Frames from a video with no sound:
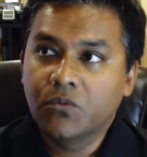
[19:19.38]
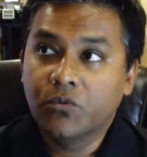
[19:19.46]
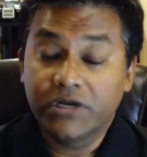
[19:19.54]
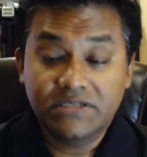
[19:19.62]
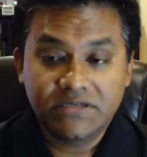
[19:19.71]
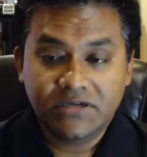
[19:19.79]

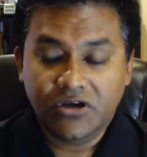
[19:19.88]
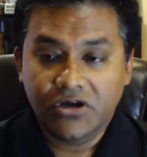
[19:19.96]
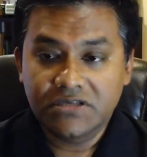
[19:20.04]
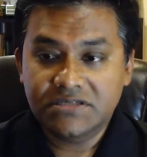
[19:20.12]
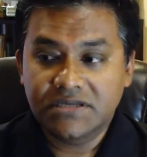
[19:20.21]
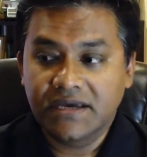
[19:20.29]
what's the
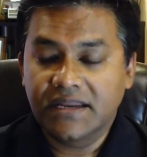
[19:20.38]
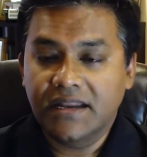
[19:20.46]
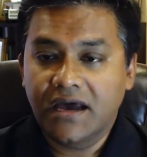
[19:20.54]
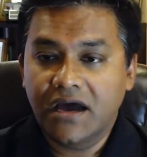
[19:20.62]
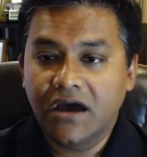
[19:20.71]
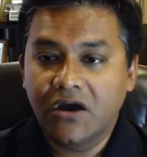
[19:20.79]
cost
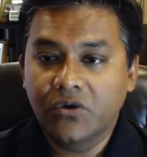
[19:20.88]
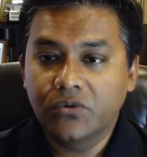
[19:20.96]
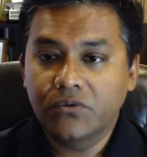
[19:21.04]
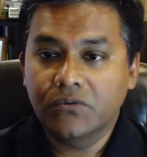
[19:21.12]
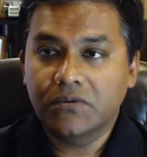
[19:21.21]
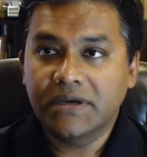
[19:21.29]
and
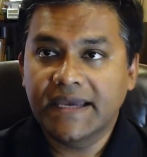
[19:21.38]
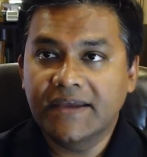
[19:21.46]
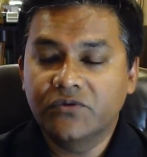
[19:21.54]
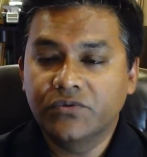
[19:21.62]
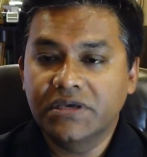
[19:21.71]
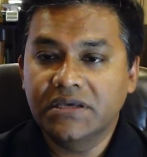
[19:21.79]
how
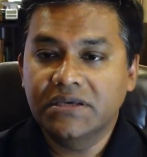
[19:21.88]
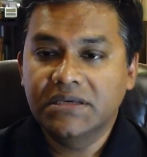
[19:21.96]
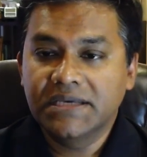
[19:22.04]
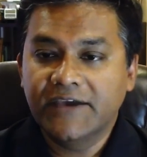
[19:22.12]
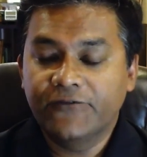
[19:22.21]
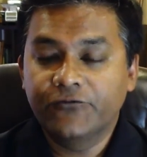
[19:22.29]
can
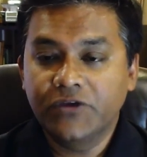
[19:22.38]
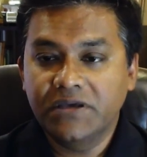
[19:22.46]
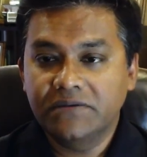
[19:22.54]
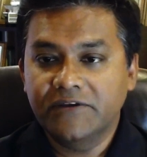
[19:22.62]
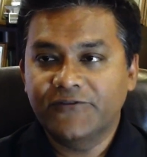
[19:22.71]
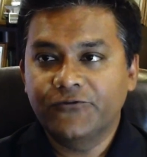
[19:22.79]
we if we
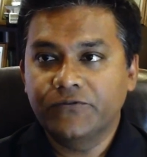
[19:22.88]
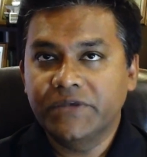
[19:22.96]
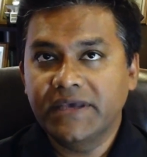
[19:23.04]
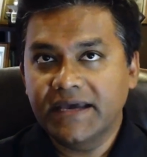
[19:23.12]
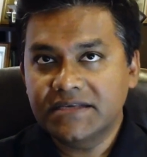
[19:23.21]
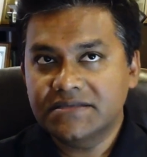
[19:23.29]
if
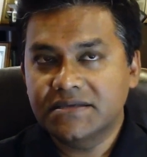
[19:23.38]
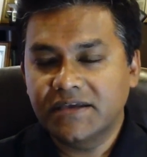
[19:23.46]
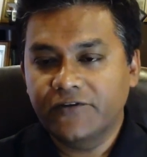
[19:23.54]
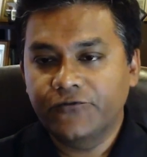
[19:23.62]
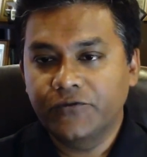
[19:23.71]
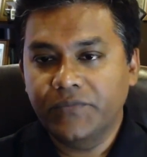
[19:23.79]
yes
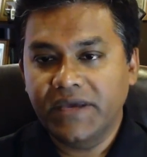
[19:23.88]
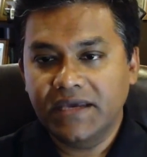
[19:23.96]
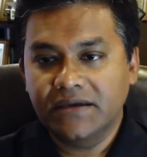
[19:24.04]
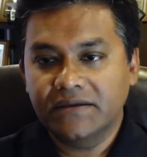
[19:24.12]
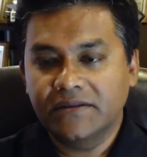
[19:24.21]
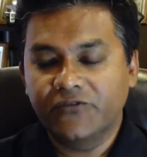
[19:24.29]
if we
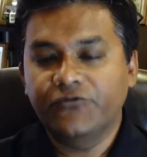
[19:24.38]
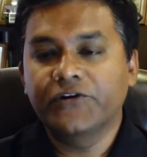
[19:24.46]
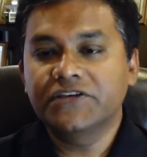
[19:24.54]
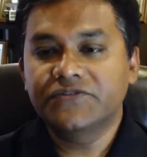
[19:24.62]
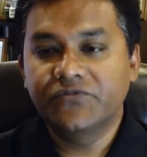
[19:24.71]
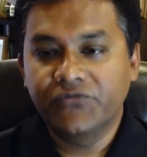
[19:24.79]
make the
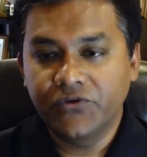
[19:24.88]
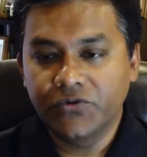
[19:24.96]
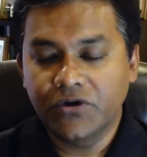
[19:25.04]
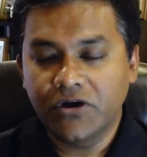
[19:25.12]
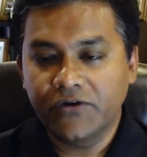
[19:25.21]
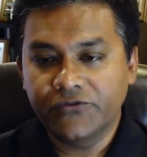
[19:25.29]
first
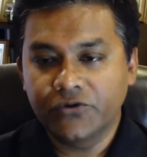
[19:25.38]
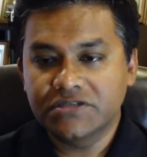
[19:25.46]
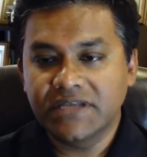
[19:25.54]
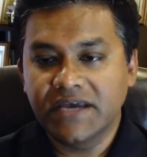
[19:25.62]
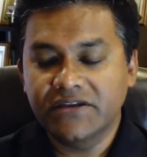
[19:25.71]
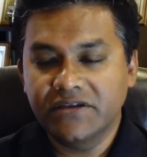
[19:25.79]
few of
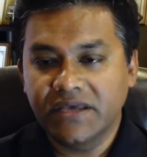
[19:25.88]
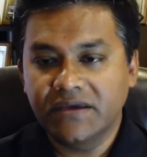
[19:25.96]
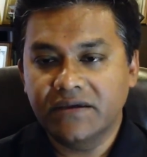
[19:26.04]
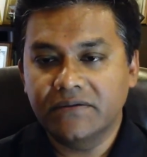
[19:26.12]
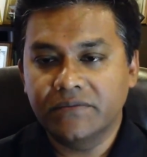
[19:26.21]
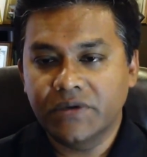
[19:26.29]
those 90
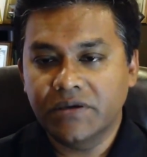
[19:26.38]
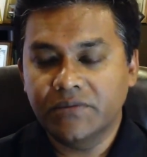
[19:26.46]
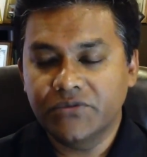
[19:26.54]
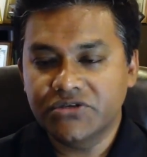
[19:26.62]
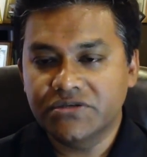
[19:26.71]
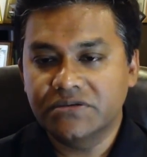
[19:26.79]
day
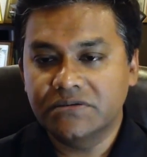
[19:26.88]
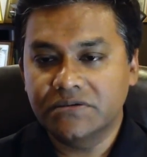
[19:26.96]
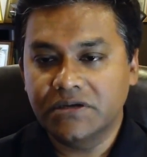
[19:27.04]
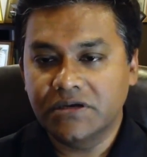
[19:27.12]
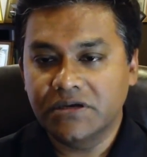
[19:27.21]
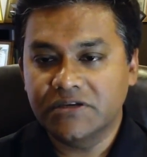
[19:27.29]

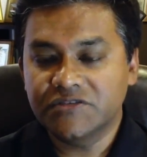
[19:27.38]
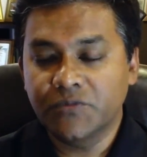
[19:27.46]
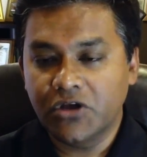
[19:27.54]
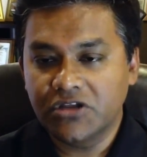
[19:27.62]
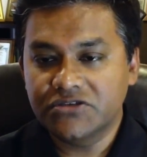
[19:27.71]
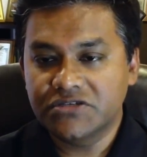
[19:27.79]
mission uh,
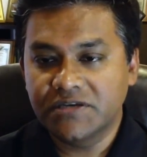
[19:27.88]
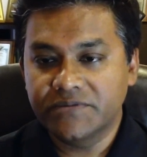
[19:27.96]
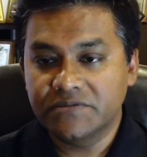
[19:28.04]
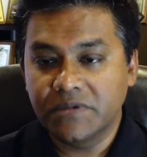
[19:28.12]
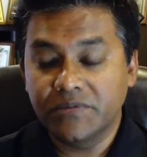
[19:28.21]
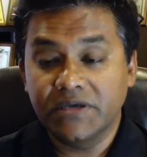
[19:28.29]
smaller
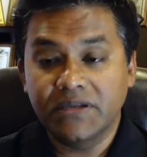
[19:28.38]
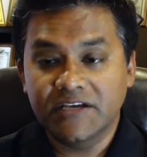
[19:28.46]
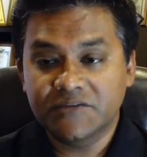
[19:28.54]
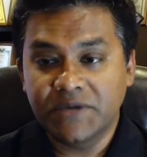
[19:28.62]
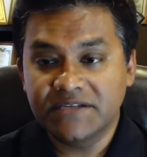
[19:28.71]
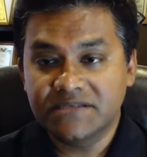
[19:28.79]
ships maybe mm-hmm.
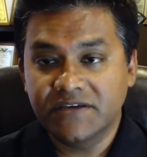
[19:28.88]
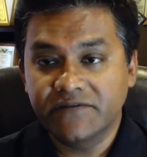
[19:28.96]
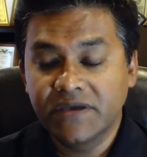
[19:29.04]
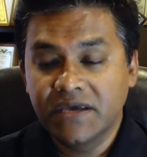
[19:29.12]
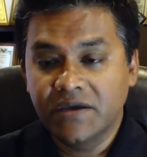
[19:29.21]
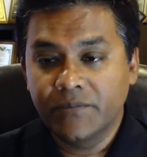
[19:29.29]

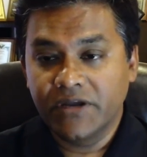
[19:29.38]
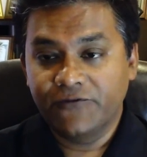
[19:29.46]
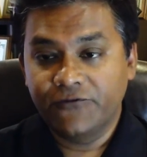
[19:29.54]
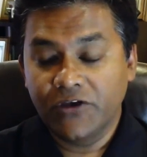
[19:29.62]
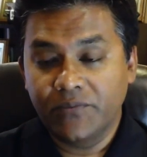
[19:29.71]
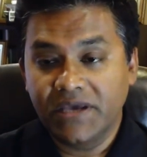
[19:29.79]
expensive but
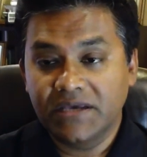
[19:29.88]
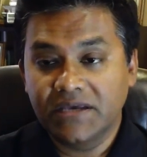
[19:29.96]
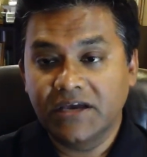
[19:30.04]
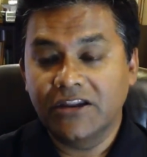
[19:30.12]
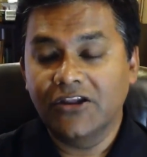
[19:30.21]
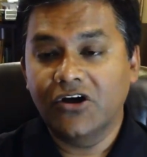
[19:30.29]
if you're
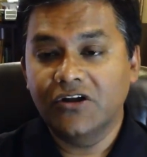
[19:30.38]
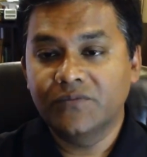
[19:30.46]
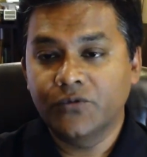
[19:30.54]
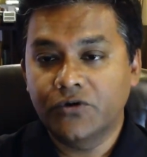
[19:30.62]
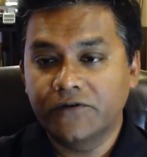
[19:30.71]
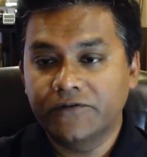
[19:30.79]
making a
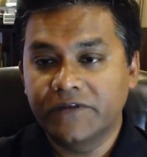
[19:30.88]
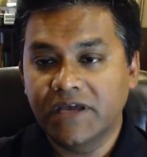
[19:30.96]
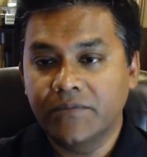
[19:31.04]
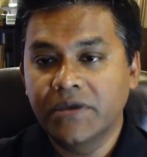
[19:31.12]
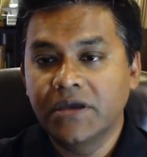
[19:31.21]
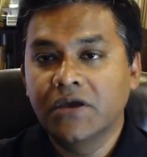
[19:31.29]
lot more of
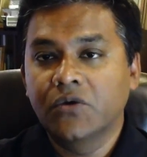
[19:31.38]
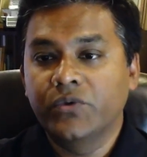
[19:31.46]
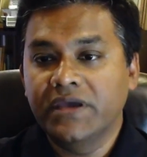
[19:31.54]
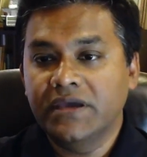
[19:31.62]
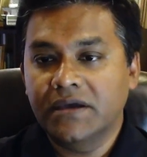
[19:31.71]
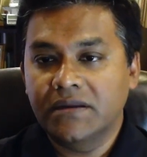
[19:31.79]
them
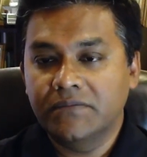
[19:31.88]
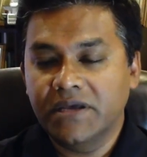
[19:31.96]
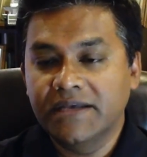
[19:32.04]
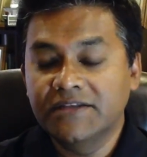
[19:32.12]
we can